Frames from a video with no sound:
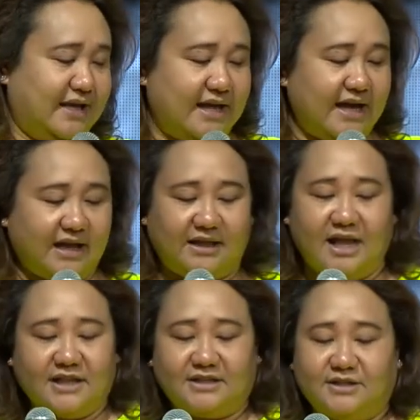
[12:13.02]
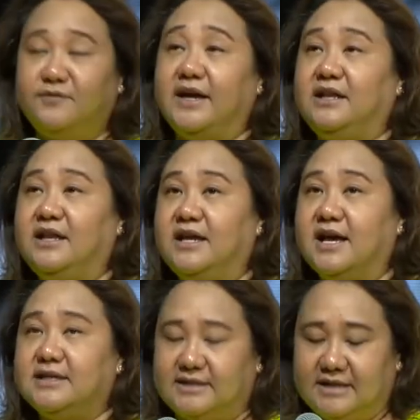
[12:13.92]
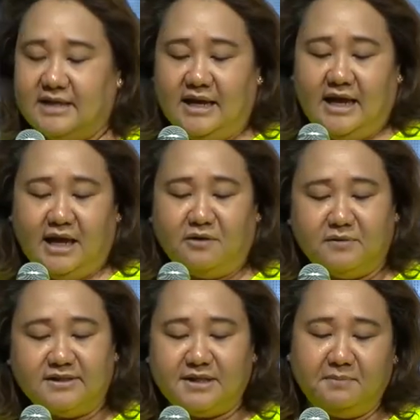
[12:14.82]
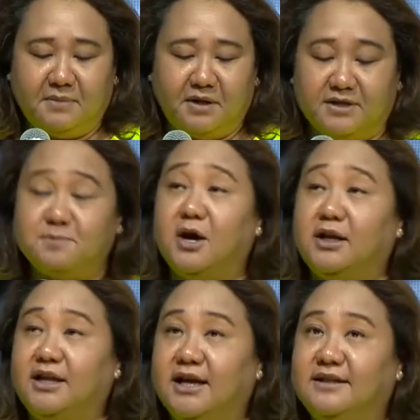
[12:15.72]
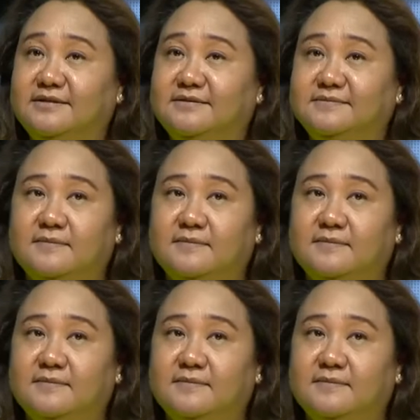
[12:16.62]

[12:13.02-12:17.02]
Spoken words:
Okay, they had lots of ideas, and we simply responded.